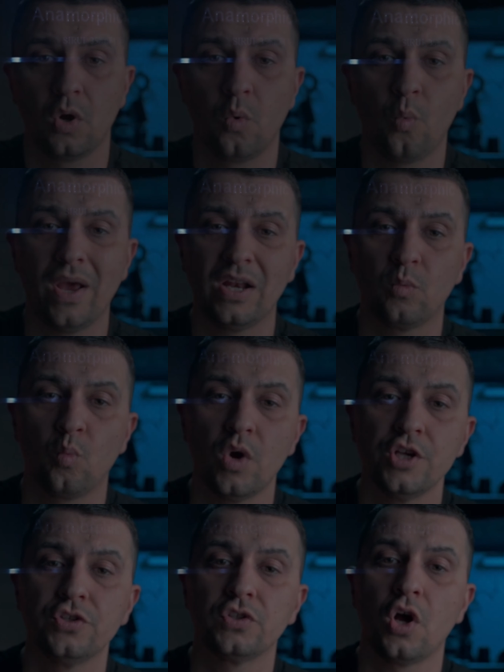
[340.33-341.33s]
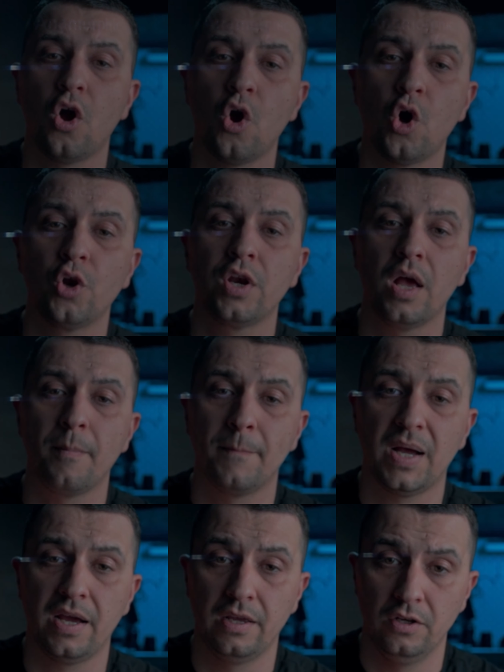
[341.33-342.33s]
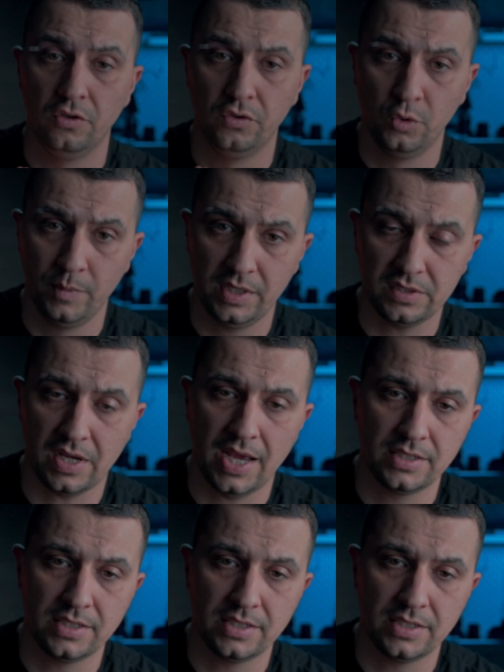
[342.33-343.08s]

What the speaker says: when it was on my Lumix, I had